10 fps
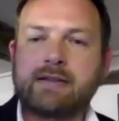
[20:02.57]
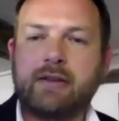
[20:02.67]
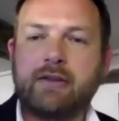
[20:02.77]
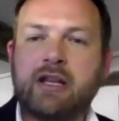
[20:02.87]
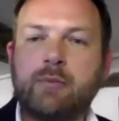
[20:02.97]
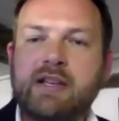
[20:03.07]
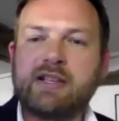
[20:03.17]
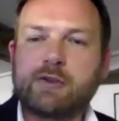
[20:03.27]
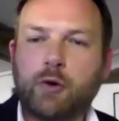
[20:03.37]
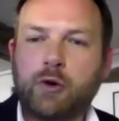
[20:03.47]
and
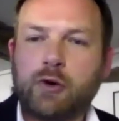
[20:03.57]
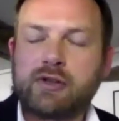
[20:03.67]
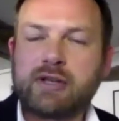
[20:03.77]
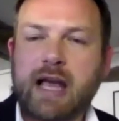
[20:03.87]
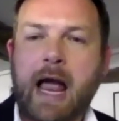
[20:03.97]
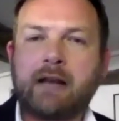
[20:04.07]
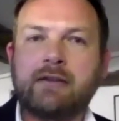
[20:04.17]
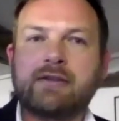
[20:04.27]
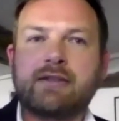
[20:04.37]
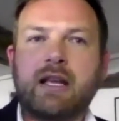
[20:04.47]
they can be
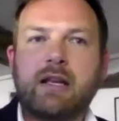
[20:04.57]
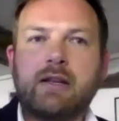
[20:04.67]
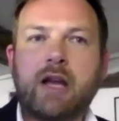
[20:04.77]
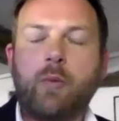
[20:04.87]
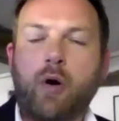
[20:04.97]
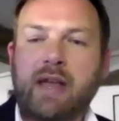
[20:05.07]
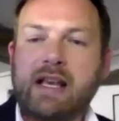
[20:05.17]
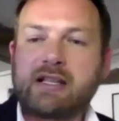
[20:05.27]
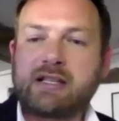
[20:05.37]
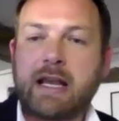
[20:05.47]
scored, and
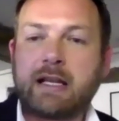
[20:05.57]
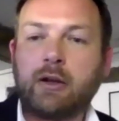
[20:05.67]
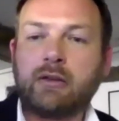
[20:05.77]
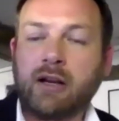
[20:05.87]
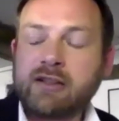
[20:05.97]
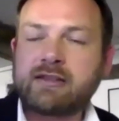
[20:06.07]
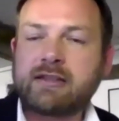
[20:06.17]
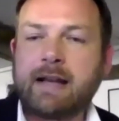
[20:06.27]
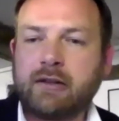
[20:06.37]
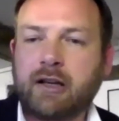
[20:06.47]
what they're
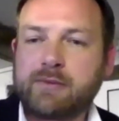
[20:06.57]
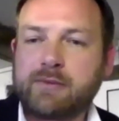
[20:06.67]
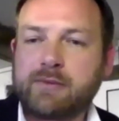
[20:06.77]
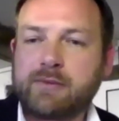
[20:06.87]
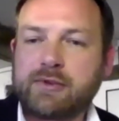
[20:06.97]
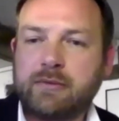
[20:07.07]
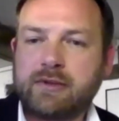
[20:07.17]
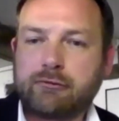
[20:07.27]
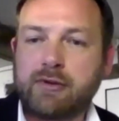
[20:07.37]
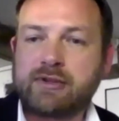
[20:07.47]
saying does stand up
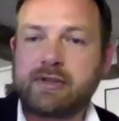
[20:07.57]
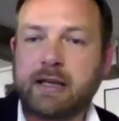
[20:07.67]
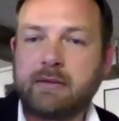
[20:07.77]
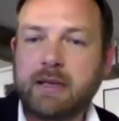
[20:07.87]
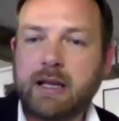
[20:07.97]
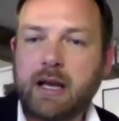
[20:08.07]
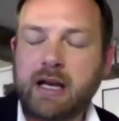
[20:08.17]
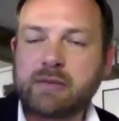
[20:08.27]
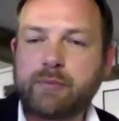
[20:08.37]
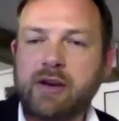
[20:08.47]
to
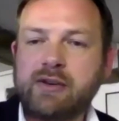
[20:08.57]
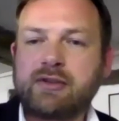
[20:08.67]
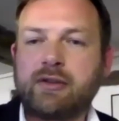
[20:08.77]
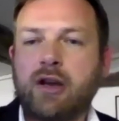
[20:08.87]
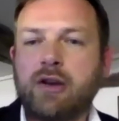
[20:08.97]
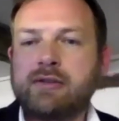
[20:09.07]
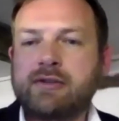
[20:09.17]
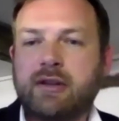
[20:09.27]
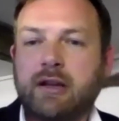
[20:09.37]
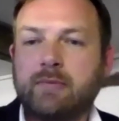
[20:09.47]
scrutiny, as opposed
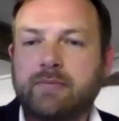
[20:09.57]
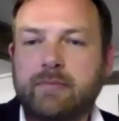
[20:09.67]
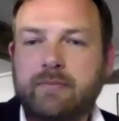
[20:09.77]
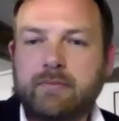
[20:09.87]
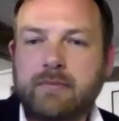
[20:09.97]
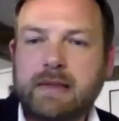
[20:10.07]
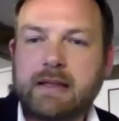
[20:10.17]
to those that